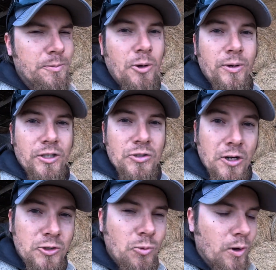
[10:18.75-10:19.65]
but when it
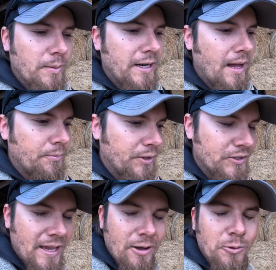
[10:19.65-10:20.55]
starts warming up, this
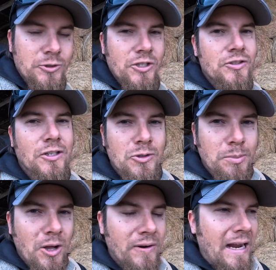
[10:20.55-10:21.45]
hay will just
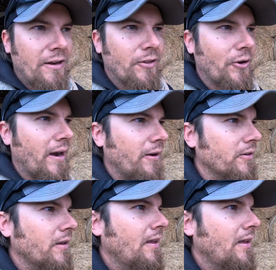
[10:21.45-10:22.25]
explode out of the ground.